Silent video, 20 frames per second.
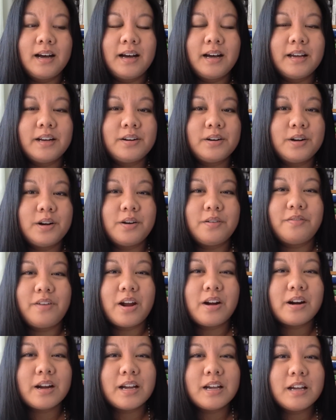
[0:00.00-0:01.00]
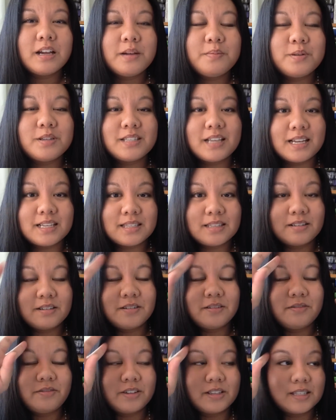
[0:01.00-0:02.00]
I don't know, very
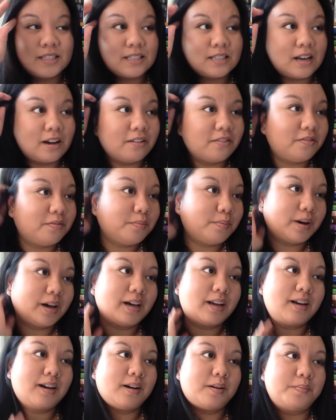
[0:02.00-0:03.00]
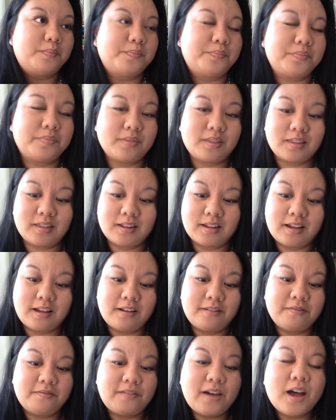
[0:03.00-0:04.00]
possessive and stuff. But um, I
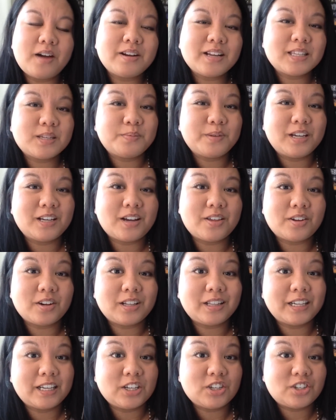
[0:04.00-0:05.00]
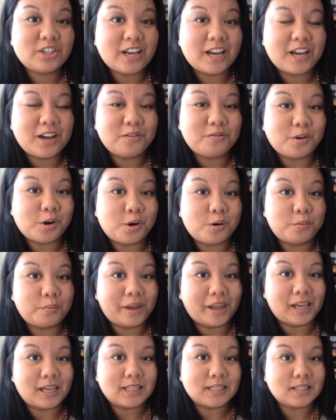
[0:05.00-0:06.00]
found it to be another cliche
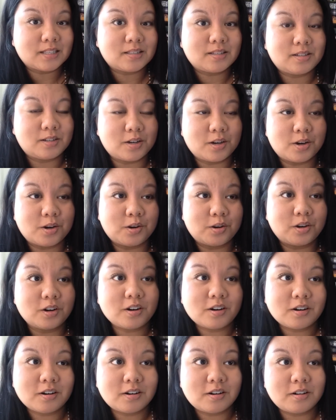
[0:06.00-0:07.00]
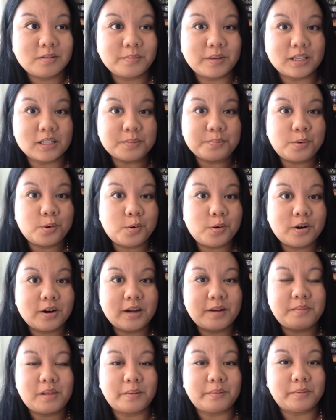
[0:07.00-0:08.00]
romance. You know, girl meets
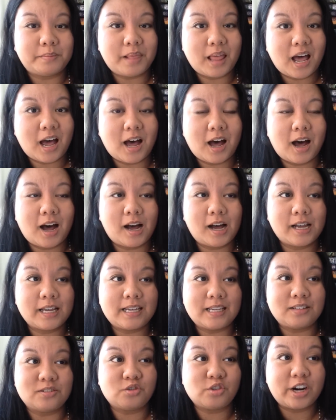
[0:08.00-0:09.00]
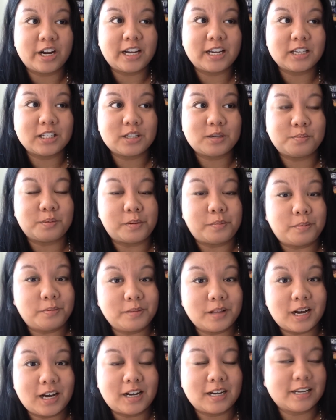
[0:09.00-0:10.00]
boy, blah blah blah. He's rich, blah blah
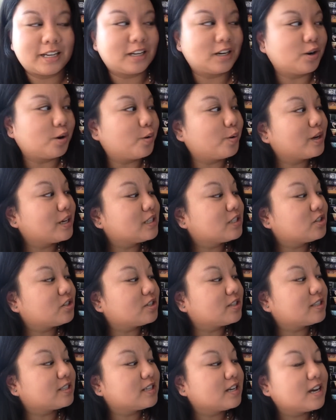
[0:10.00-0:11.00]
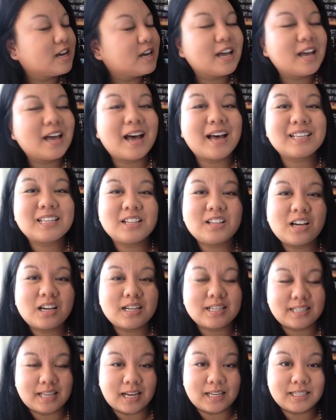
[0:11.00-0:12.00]
blah. You know, it's just has a lot
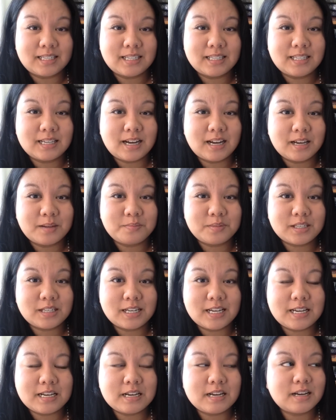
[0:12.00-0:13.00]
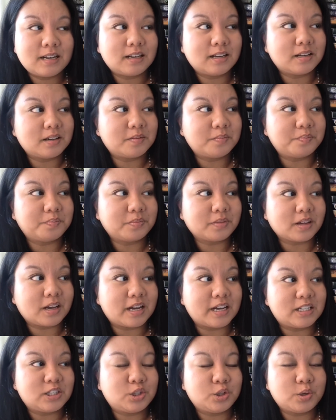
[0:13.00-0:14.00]
of sexy times in it. Um,
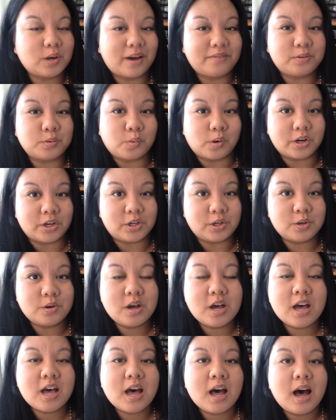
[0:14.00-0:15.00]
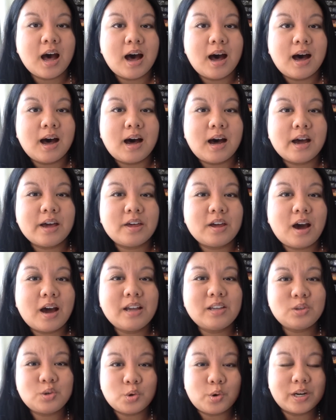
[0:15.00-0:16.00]
I do have to warn you. I, I
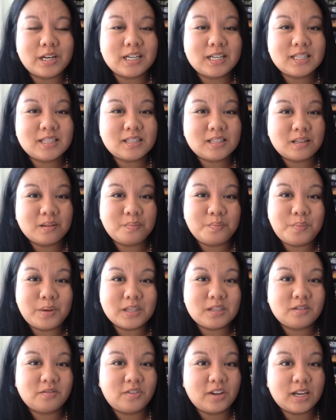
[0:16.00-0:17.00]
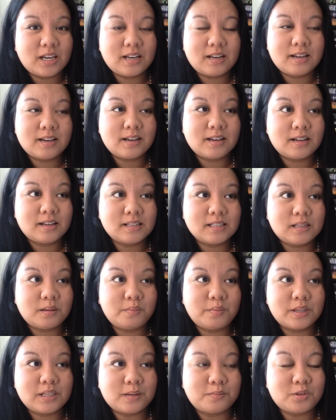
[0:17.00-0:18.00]
enjoyed it, some bits of it, uh, some
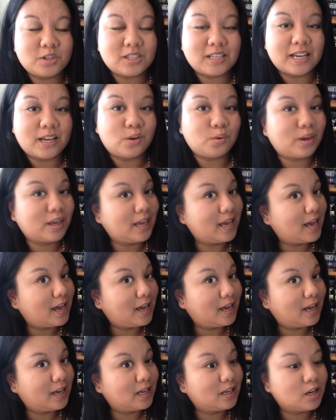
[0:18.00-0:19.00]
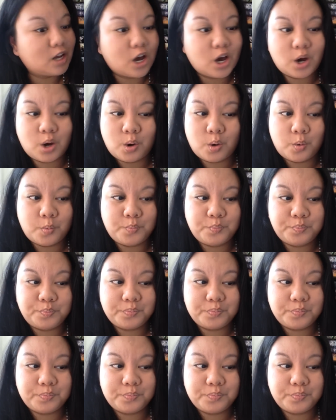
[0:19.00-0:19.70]
bits I'm just like, okay, no.